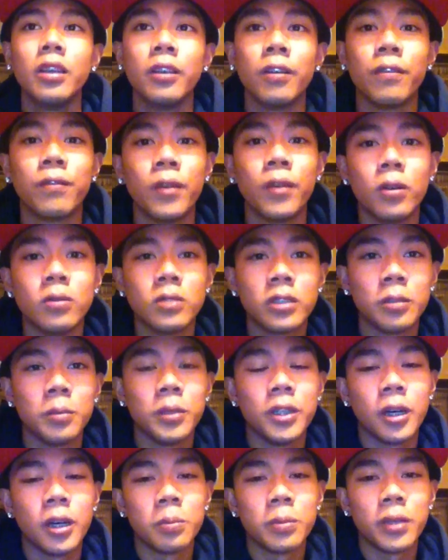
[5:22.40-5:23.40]
your phone's gonna be
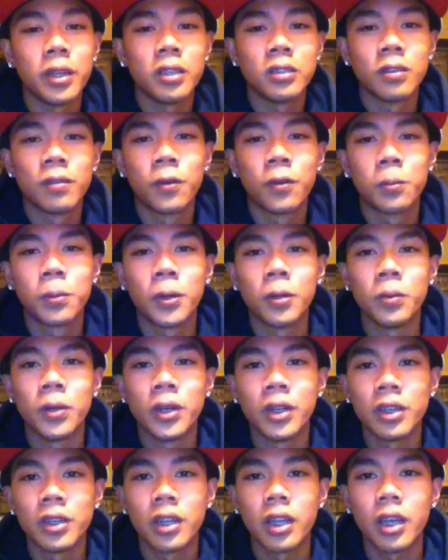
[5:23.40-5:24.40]
updated to
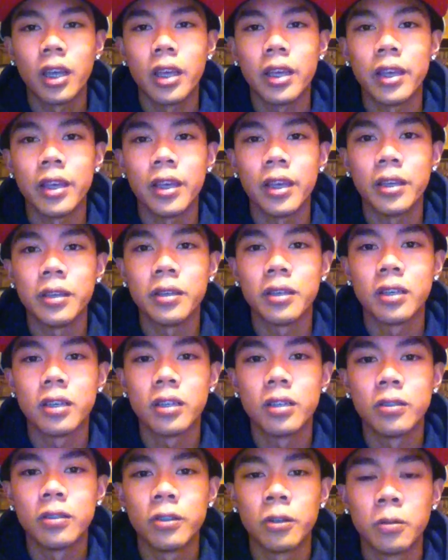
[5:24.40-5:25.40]
4.1, and
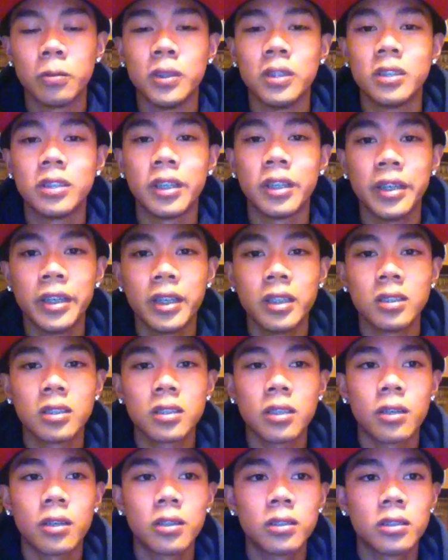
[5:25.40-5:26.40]
there'll be Cydia
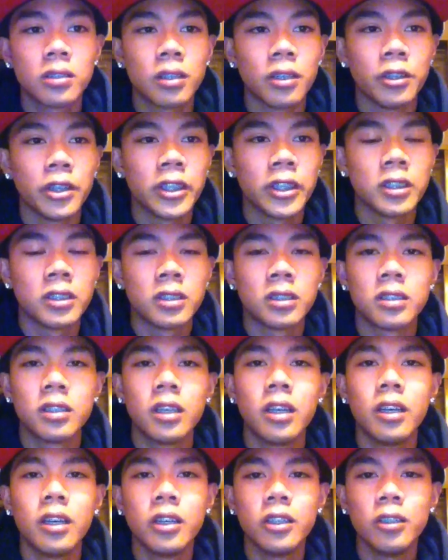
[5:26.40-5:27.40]
installed, so you can just
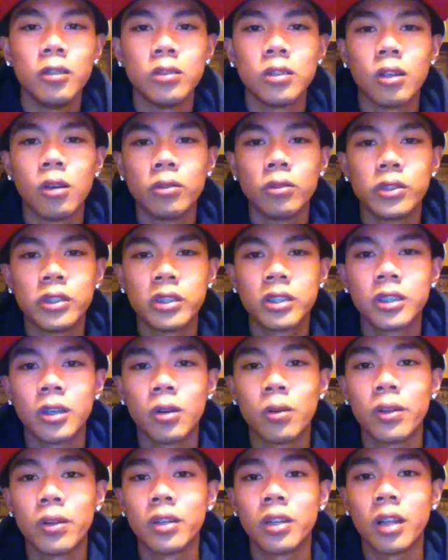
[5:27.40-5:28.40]
use
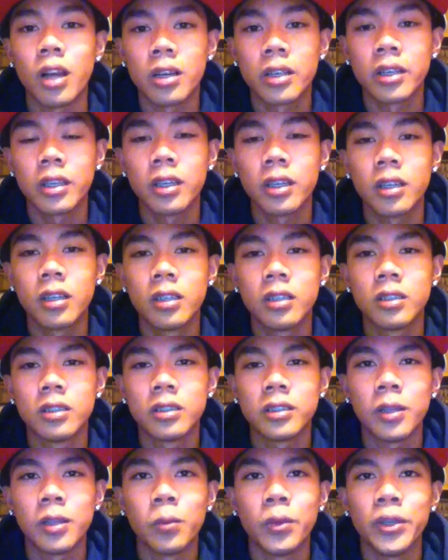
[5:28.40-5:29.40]
UltraSn0w to unlock it,
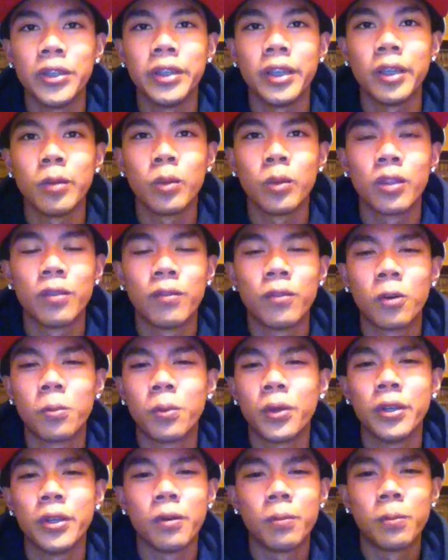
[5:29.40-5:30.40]
same way you did with the
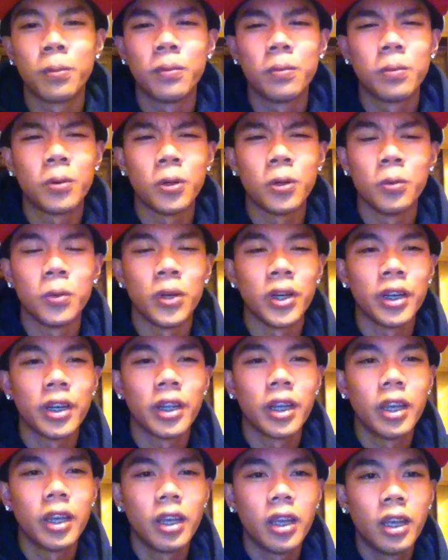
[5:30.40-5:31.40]
4.0.1.
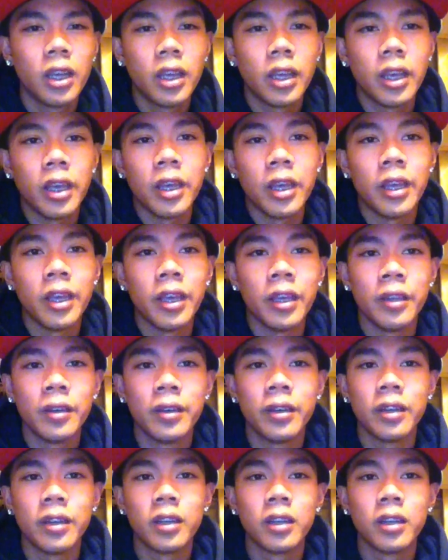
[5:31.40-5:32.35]
And